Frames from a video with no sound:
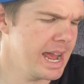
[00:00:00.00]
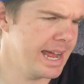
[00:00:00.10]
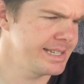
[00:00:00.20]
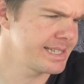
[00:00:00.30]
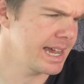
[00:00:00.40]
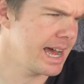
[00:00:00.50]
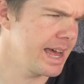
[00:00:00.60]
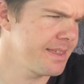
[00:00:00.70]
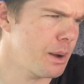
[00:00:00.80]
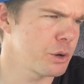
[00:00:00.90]
and
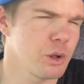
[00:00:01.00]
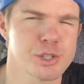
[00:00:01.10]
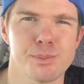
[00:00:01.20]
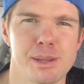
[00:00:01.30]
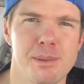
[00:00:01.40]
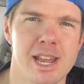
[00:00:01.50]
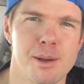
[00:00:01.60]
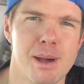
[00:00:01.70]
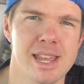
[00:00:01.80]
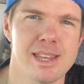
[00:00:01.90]
uh, that would ultimately
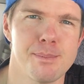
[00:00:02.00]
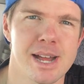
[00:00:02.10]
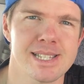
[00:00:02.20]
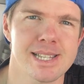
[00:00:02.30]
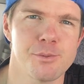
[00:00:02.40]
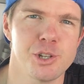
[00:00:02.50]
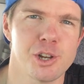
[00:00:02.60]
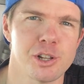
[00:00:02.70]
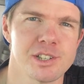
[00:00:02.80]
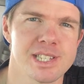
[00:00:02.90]
mean I'm making about
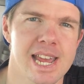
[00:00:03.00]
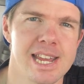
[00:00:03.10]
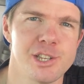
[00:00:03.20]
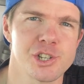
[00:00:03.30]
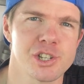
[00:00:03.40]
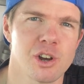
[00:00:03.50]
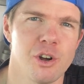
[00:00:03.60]
$70 each